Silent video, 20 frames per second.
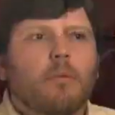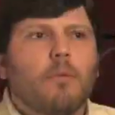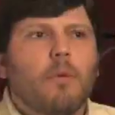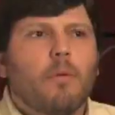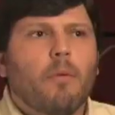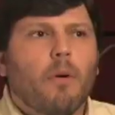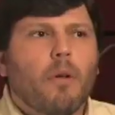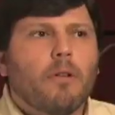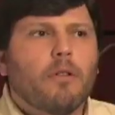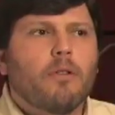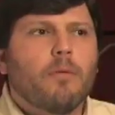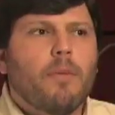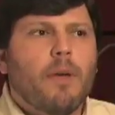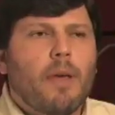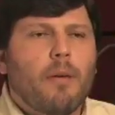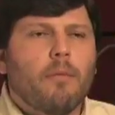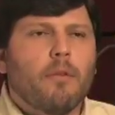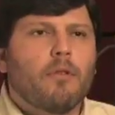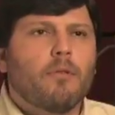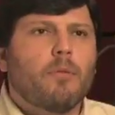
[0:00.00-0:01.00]
We want to be
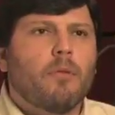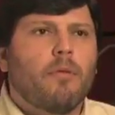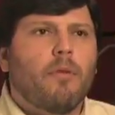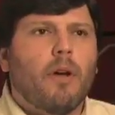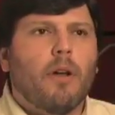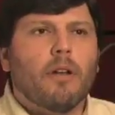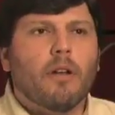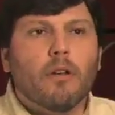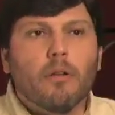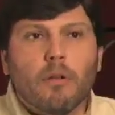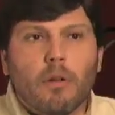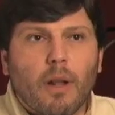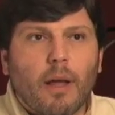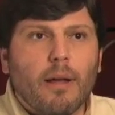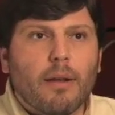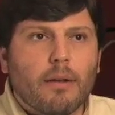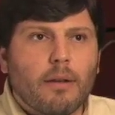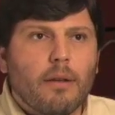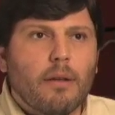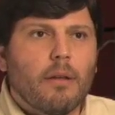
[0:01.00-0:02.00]
able to provide good
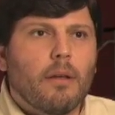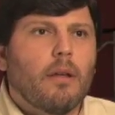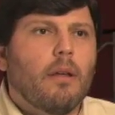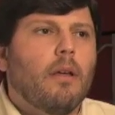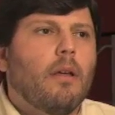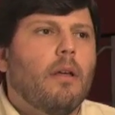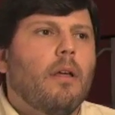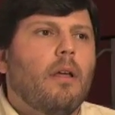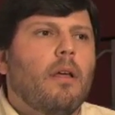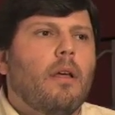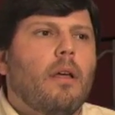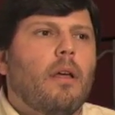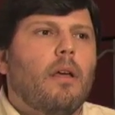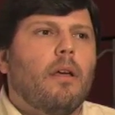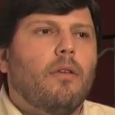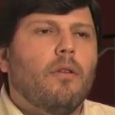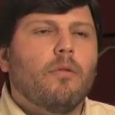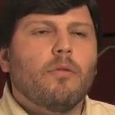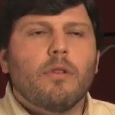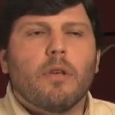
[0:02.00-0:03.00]
lighting
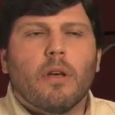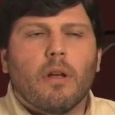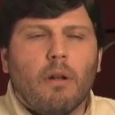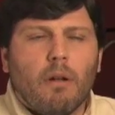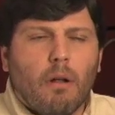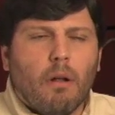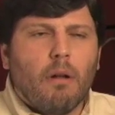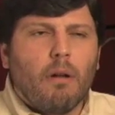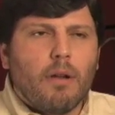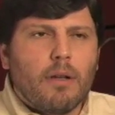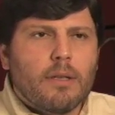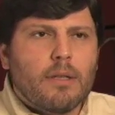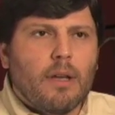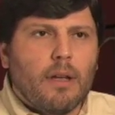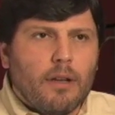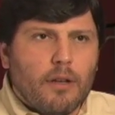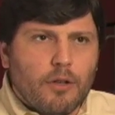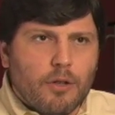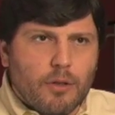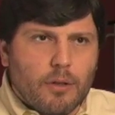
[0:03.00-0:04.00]
using a lot less
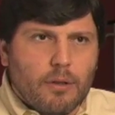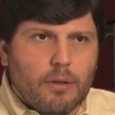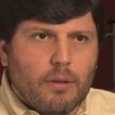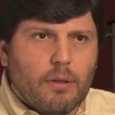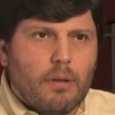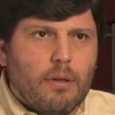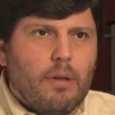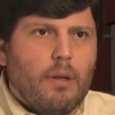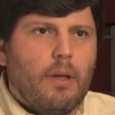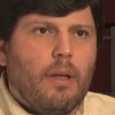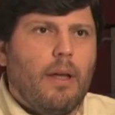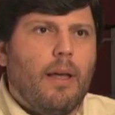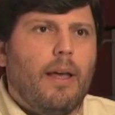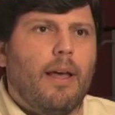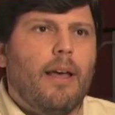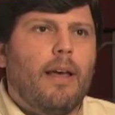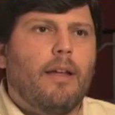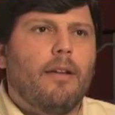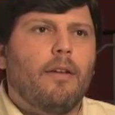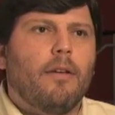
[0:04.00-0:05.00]
energy.
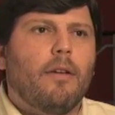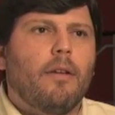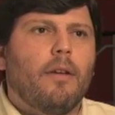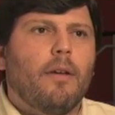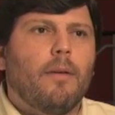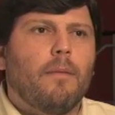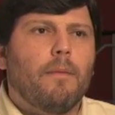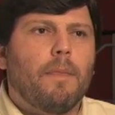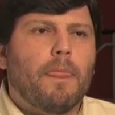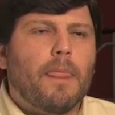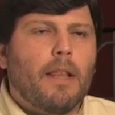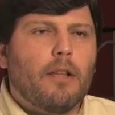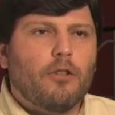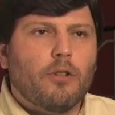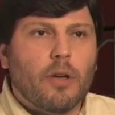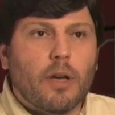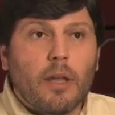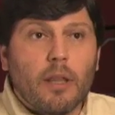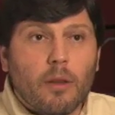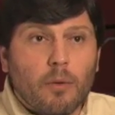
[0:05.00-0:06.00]
And um,
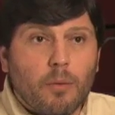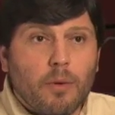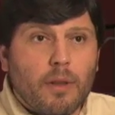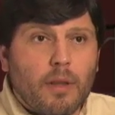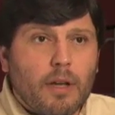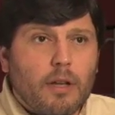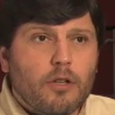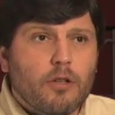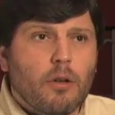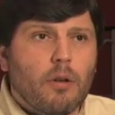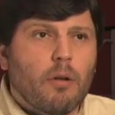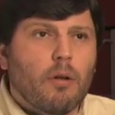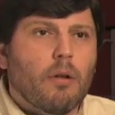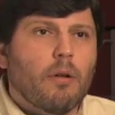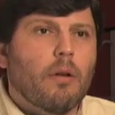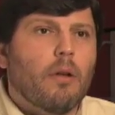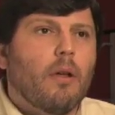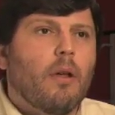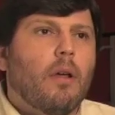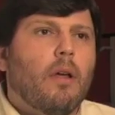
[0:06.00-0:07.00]
together with
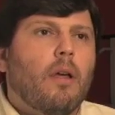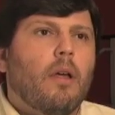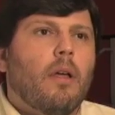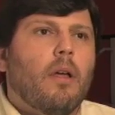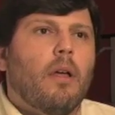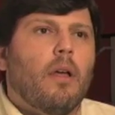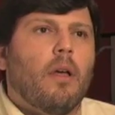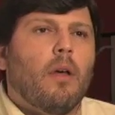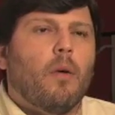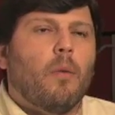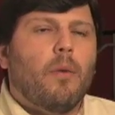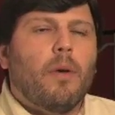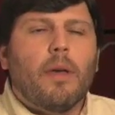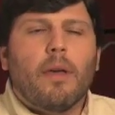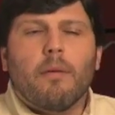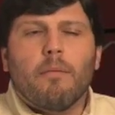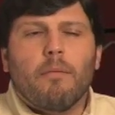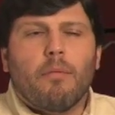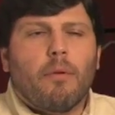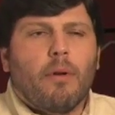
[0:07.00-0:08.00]
Echelon, we
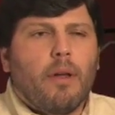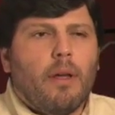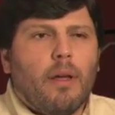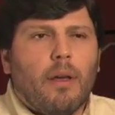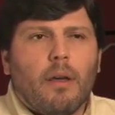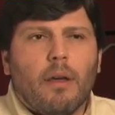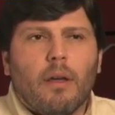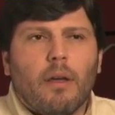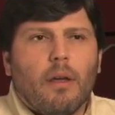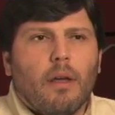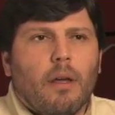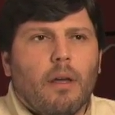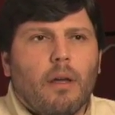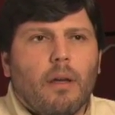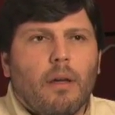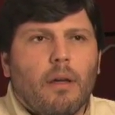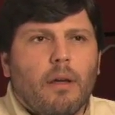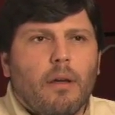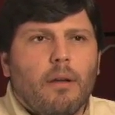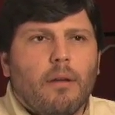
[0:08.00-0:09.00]
can bring
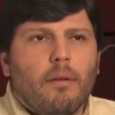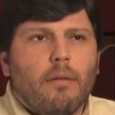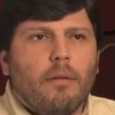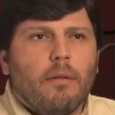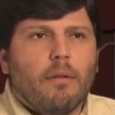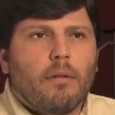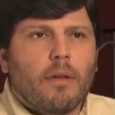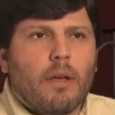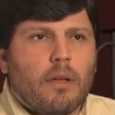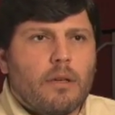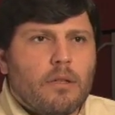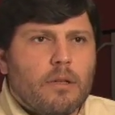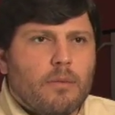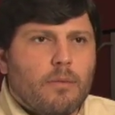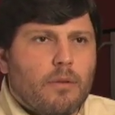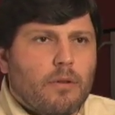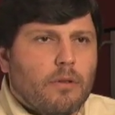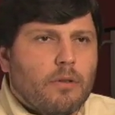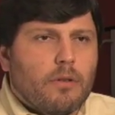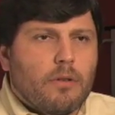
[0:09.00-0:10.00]
uh,
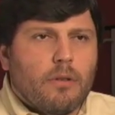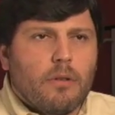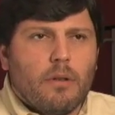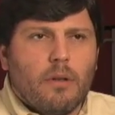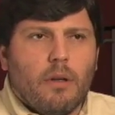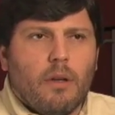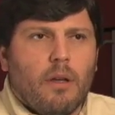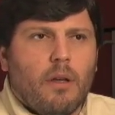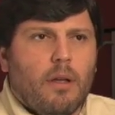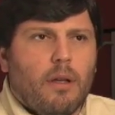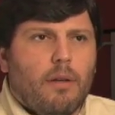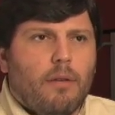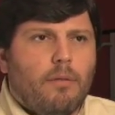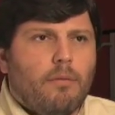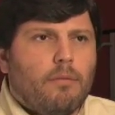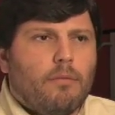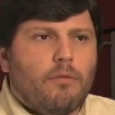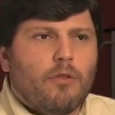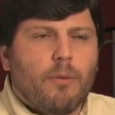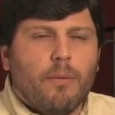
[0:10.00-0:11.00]
customers uh,
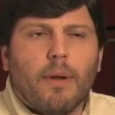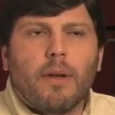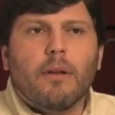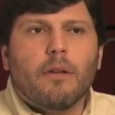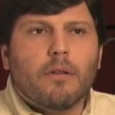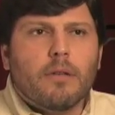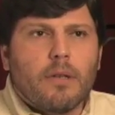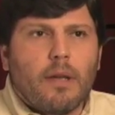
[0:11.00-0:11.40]
tremendous